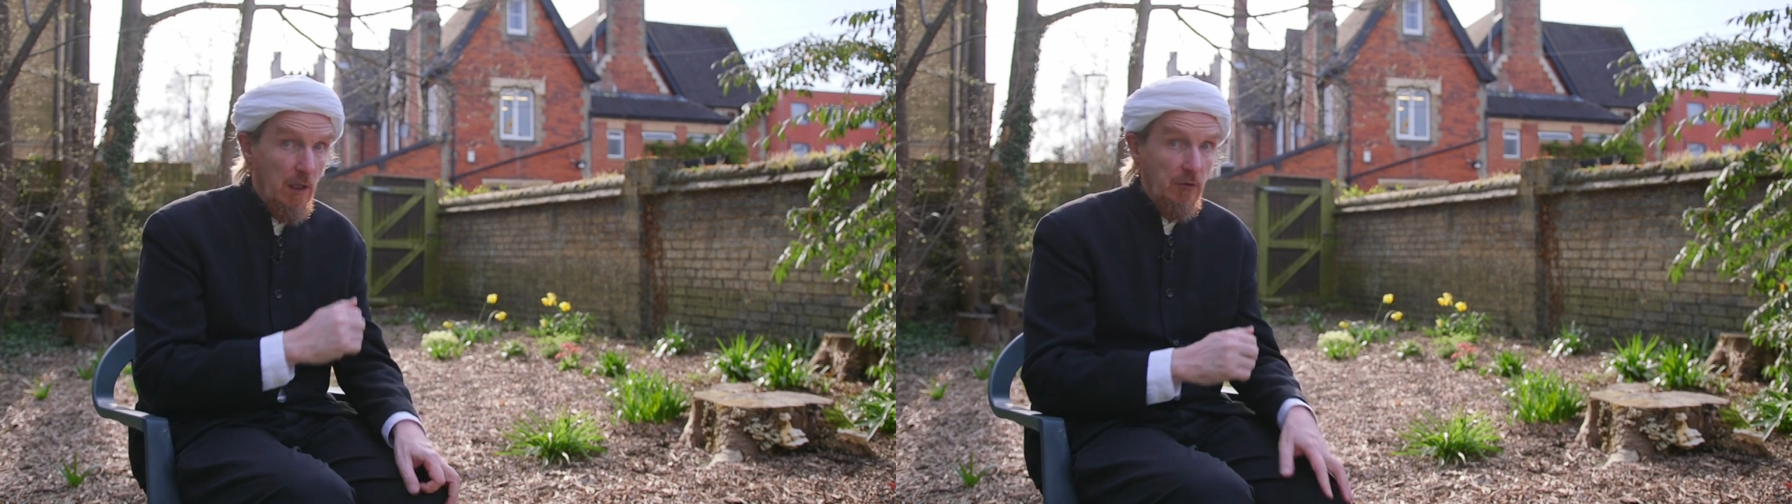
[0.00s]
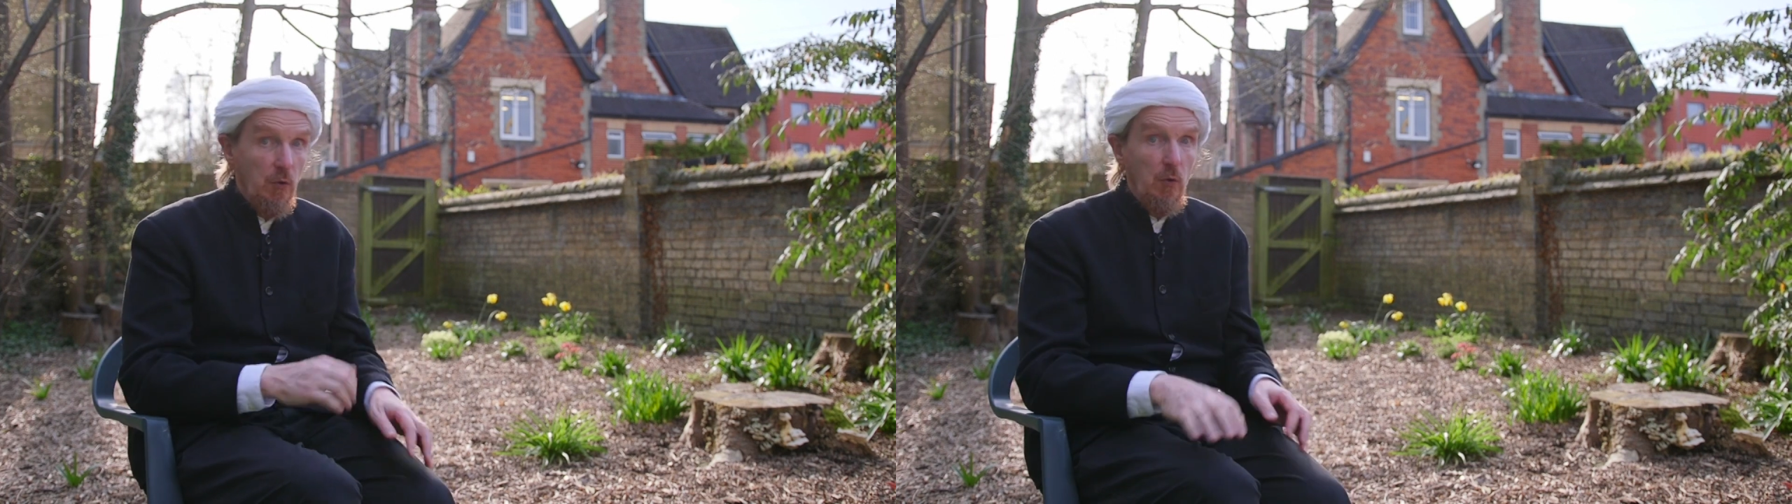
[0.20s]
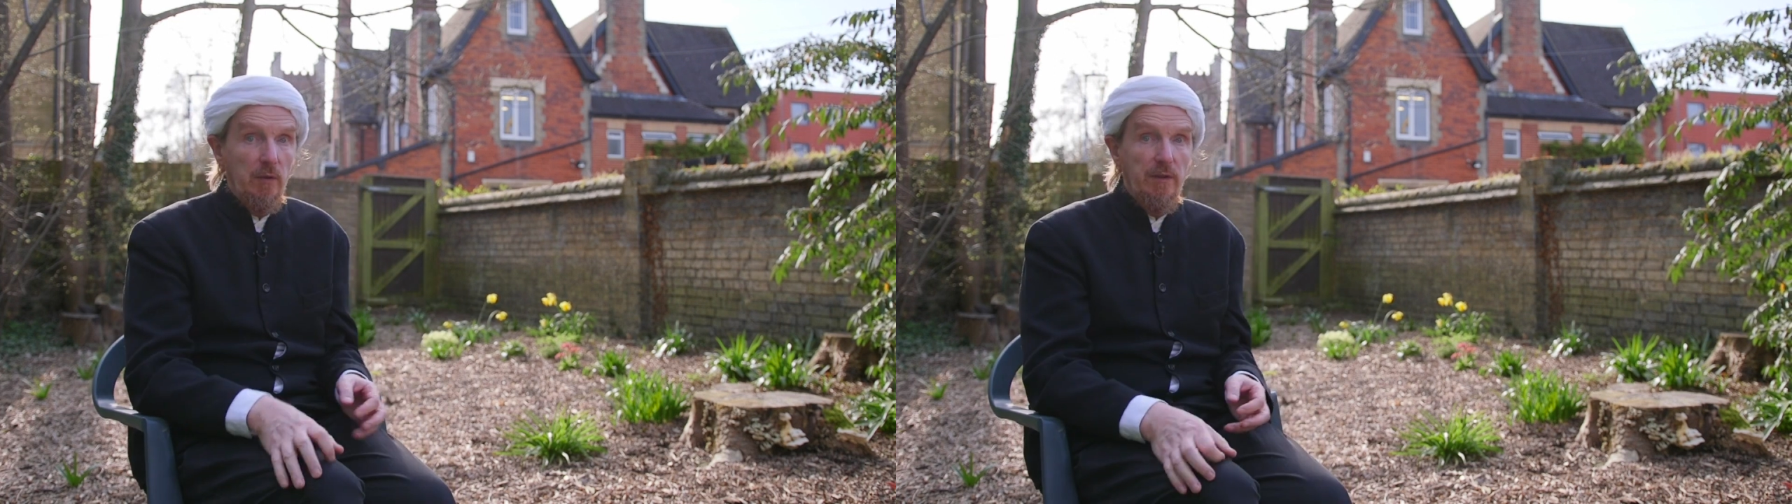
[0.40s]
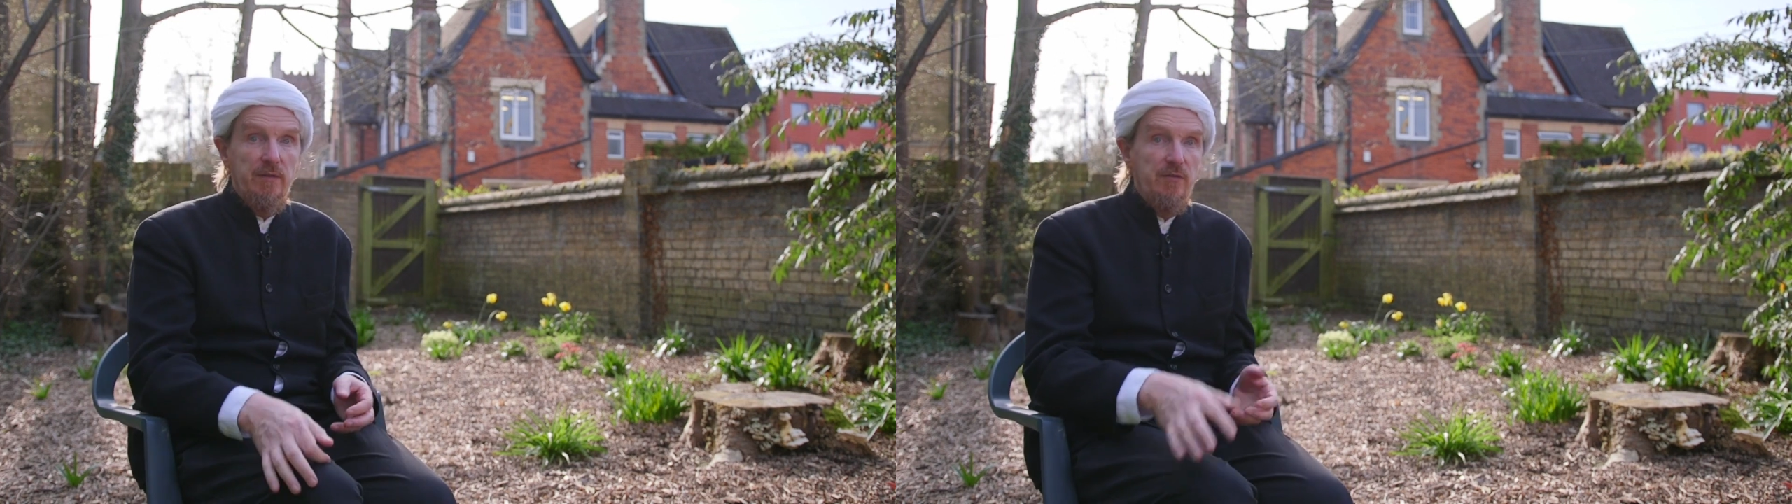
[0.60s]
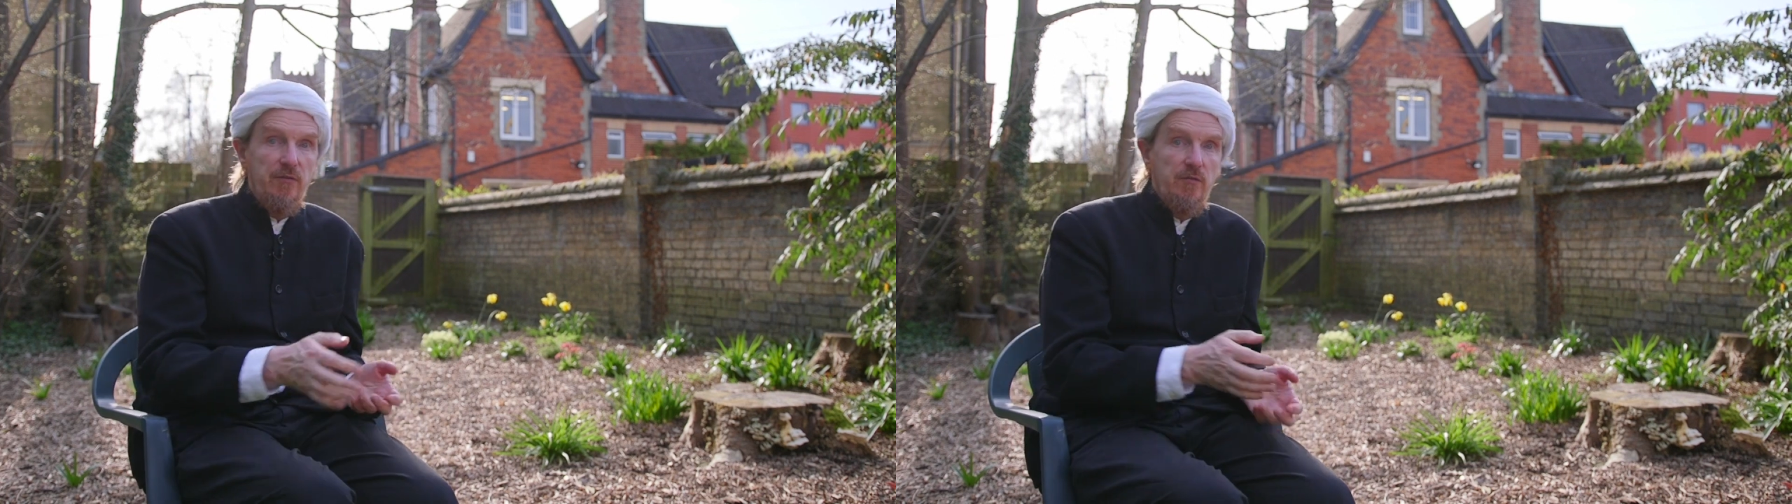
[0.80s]
at all
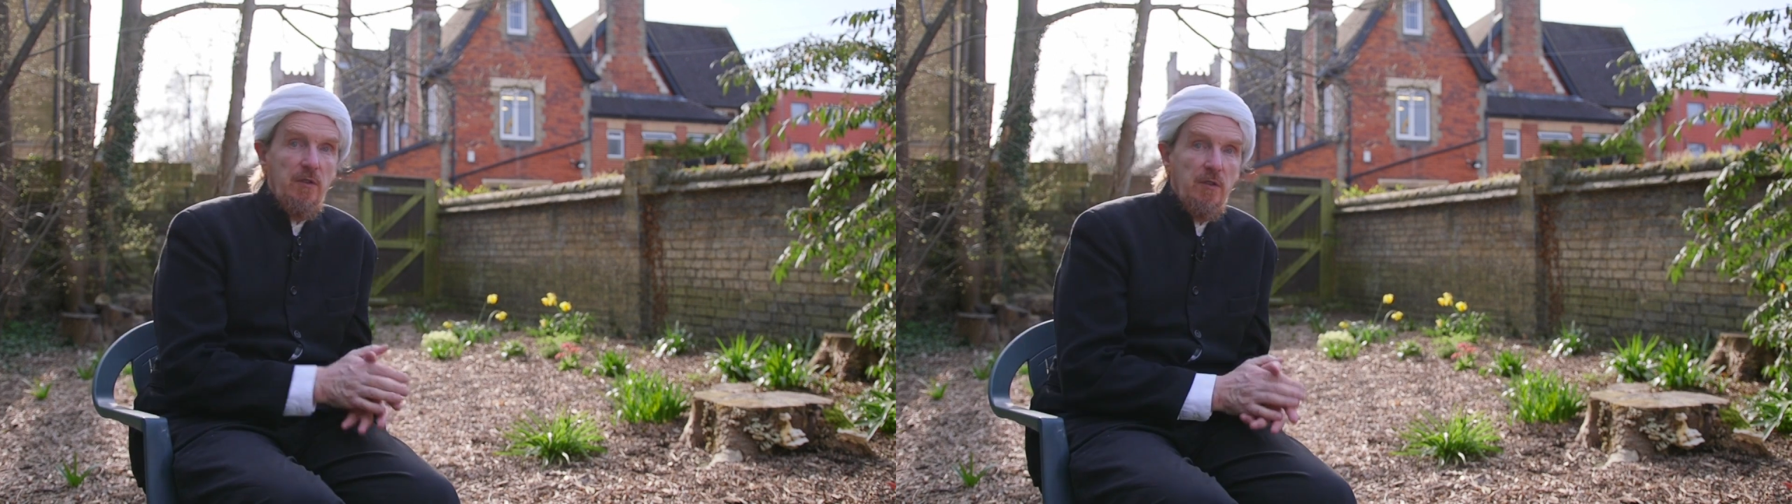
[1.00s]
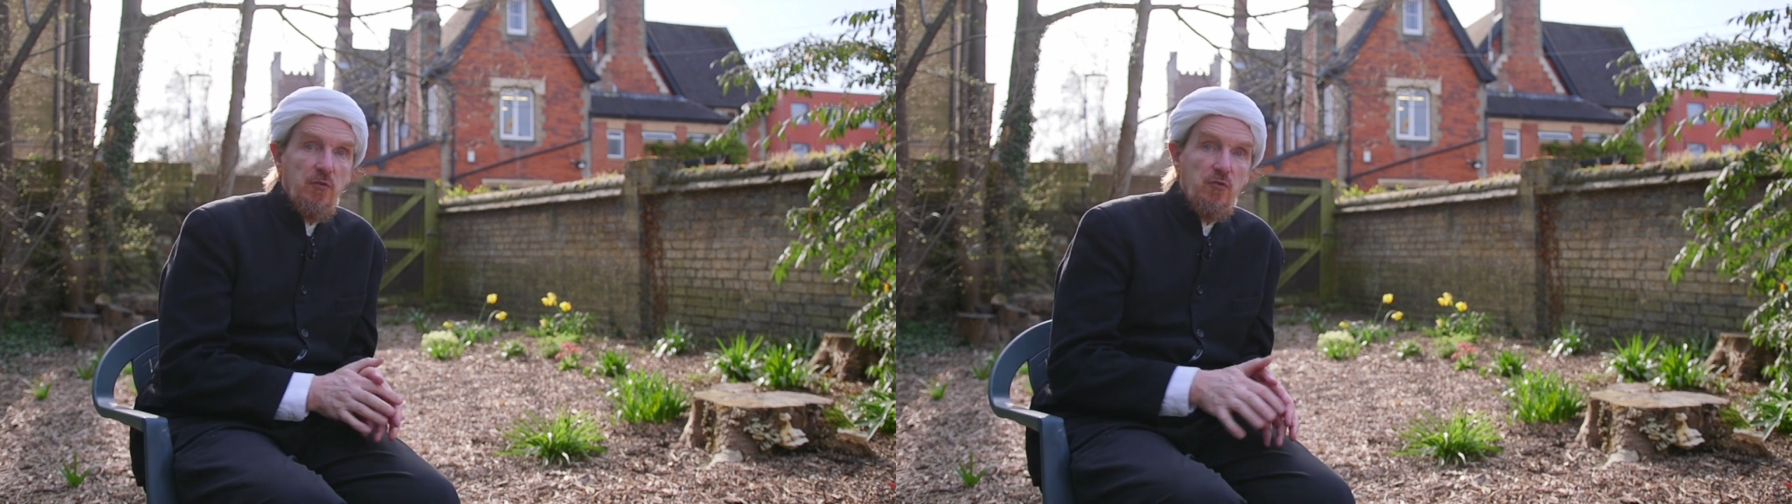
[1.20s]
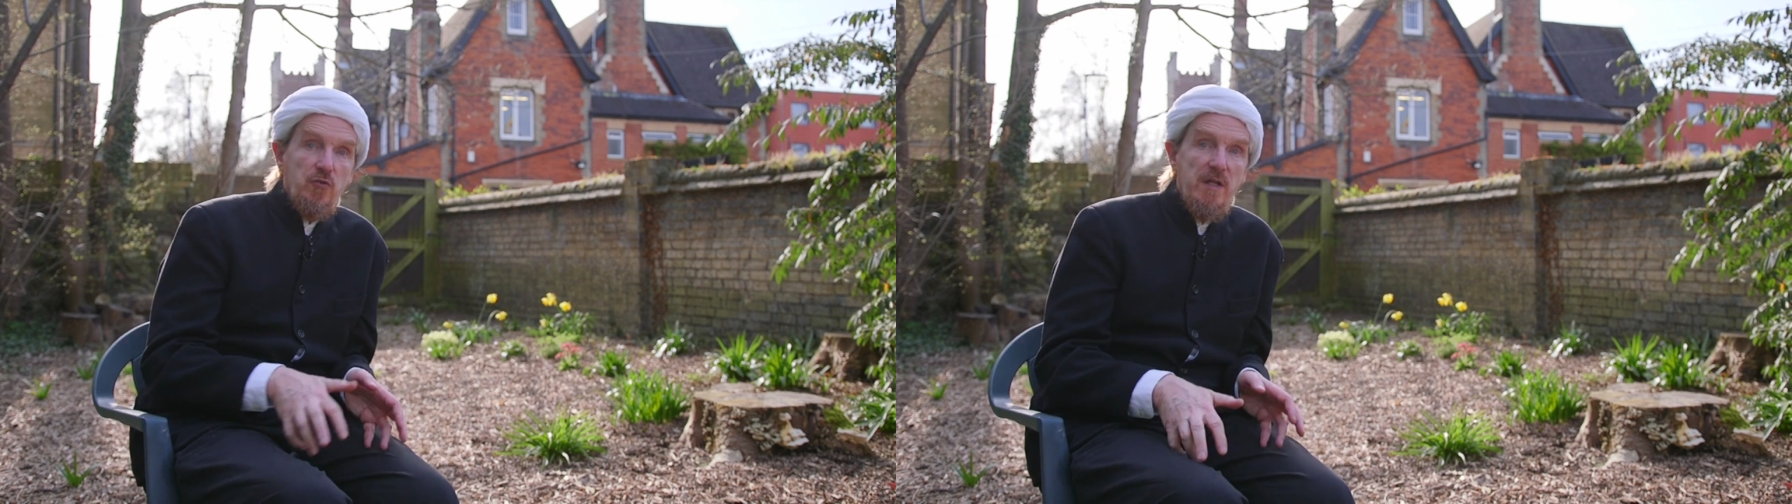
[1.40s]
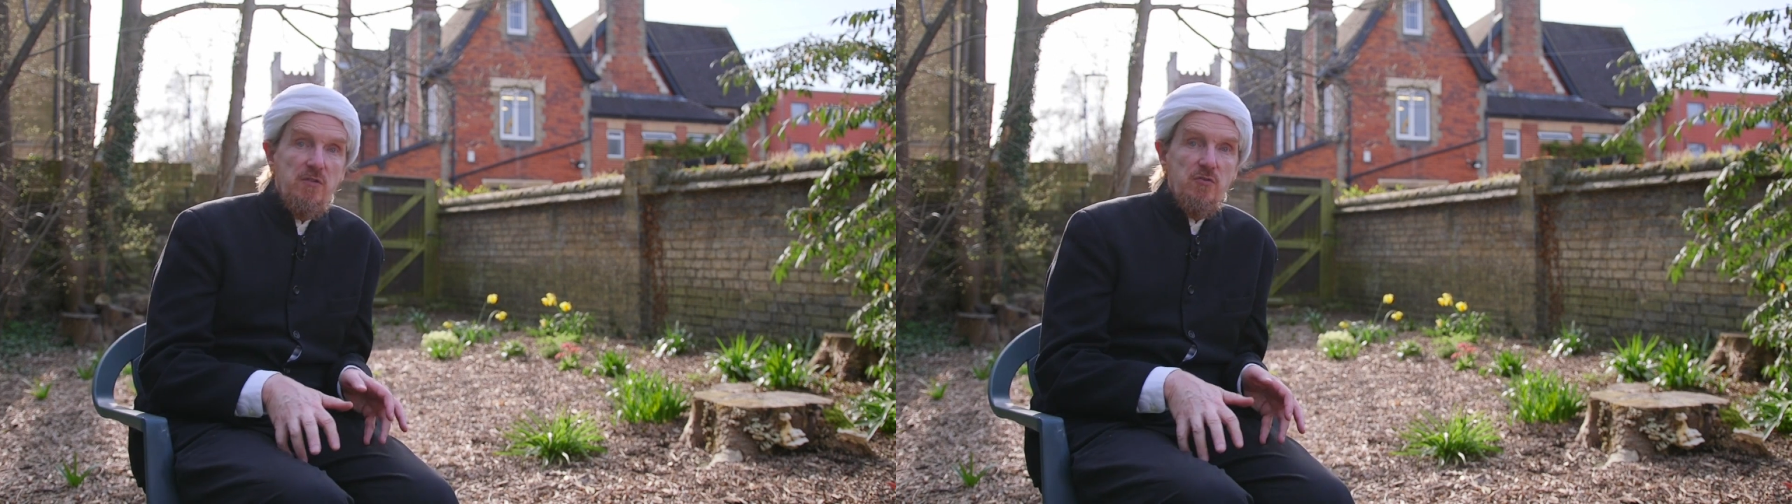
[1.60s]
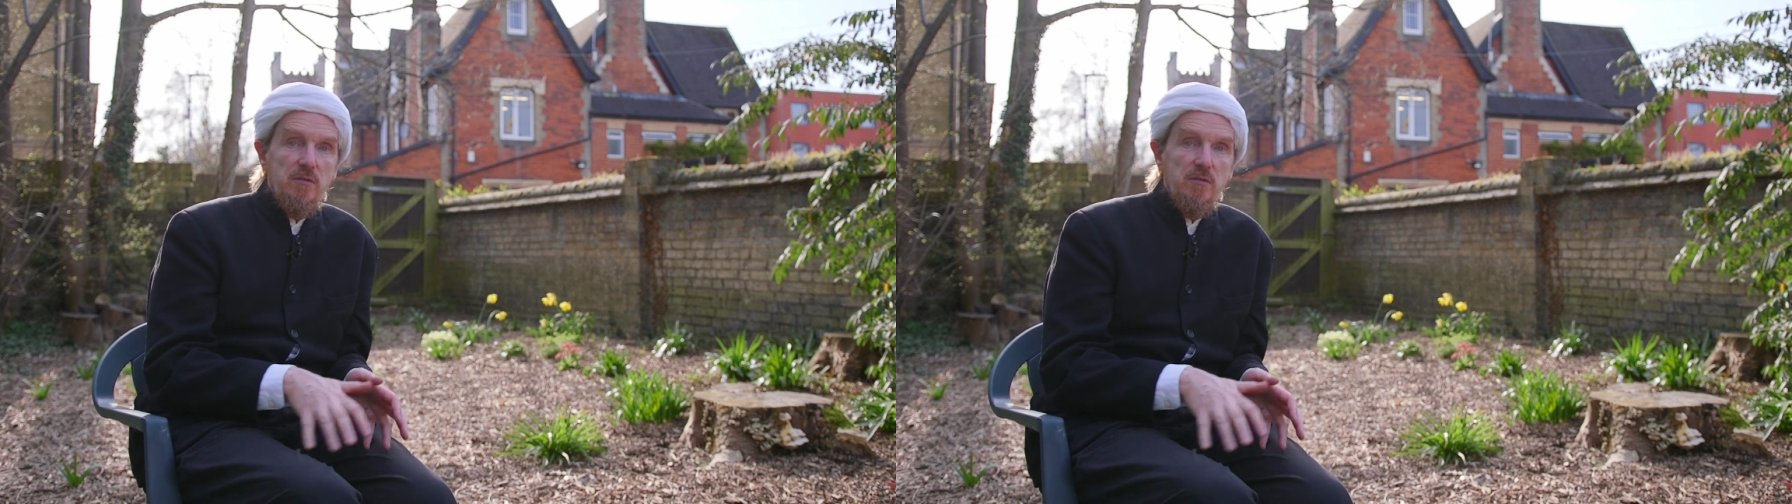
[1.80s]
in this strange